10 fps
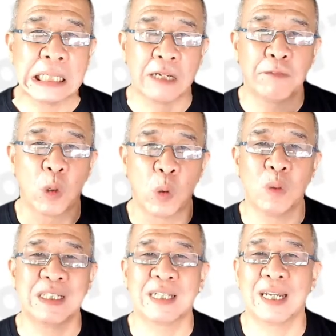if your
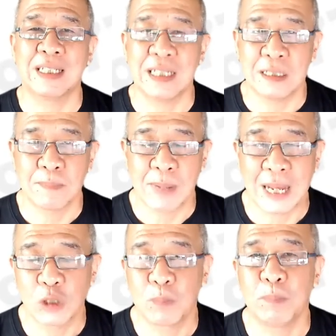loan size is
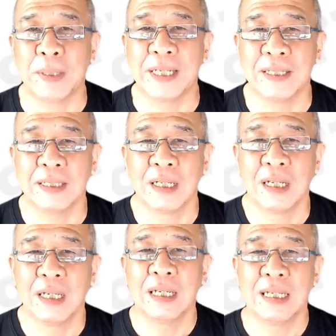much bigger.
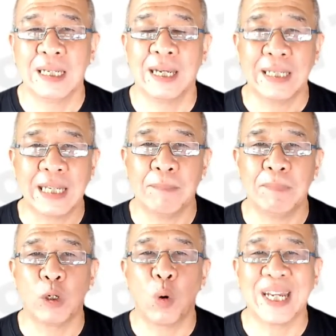Yeah, it can
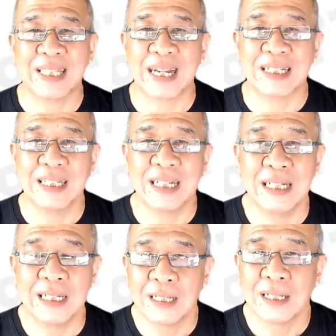be quite
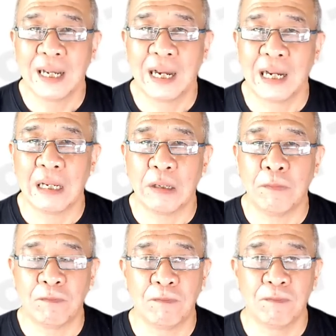taxing
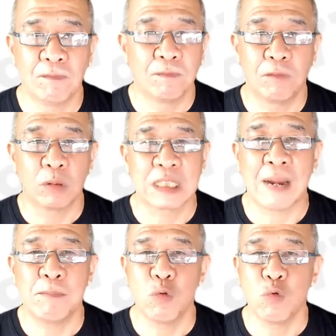if for
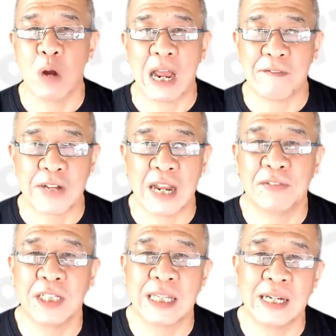some who have
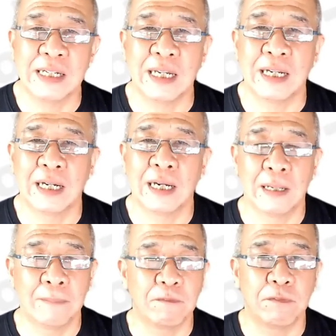never done
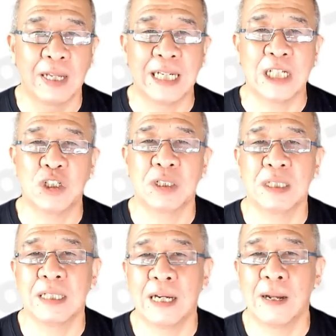their
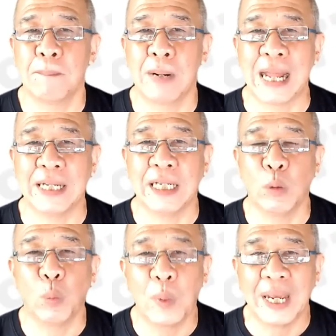financial
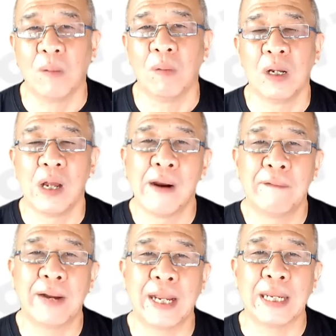planning well,
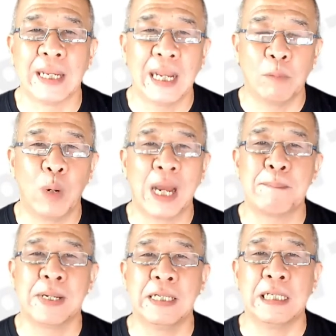right? And what
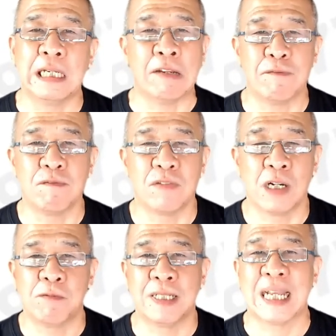happened if
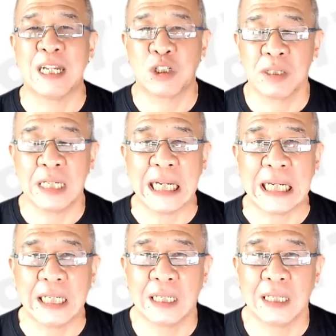a recession hit